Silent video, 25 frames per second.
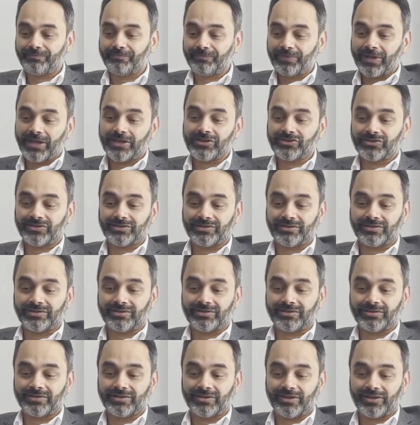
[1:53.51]

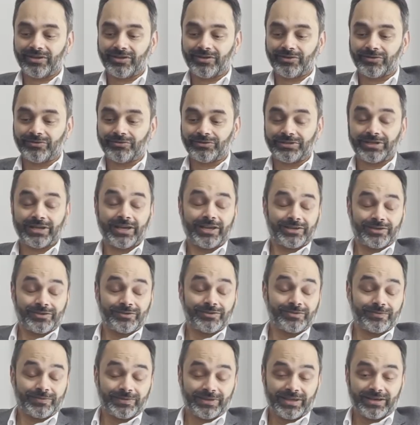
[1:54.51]
Patients who are
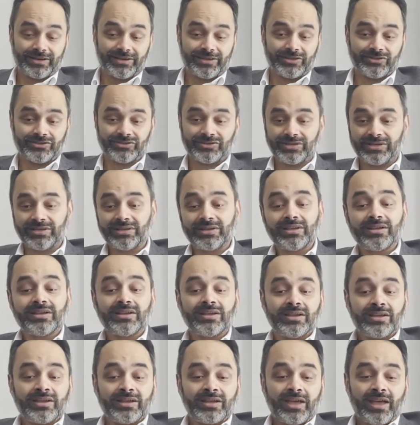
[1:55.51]
diagnosed with ADHD
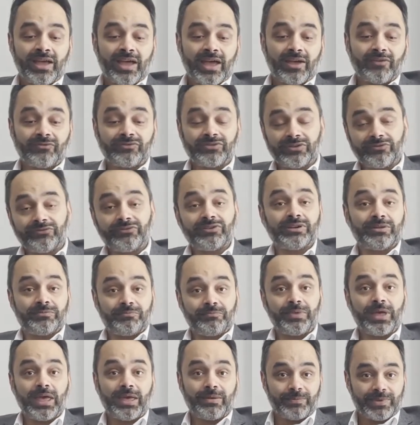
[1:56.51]
have different
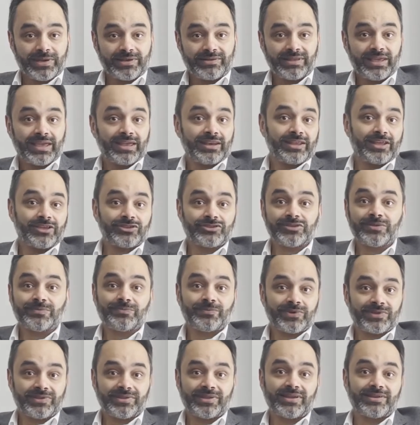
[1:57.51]
impairments.
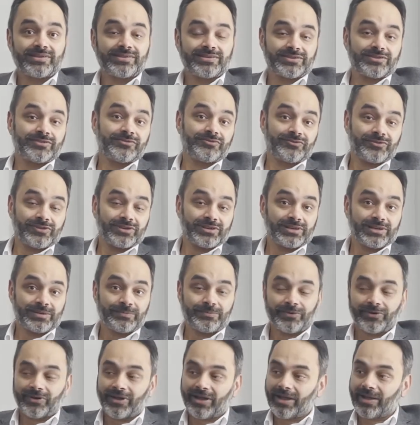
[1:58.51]
ADHD presents differently
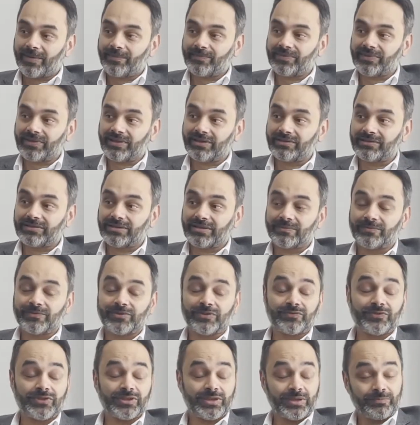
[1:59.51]
perhaps in
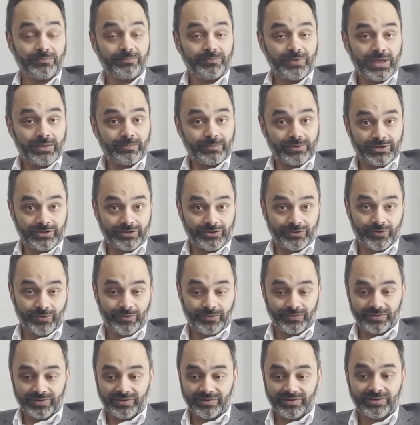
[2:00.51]
terms of the impairment it
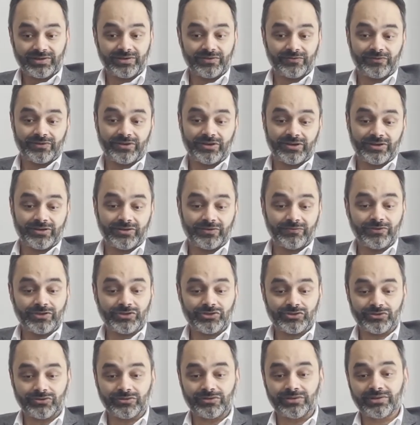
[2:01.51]
causes in different
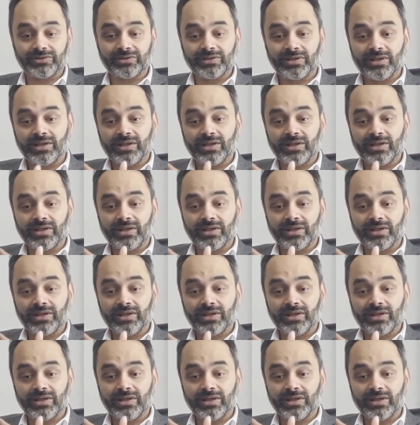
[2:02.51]
individuals.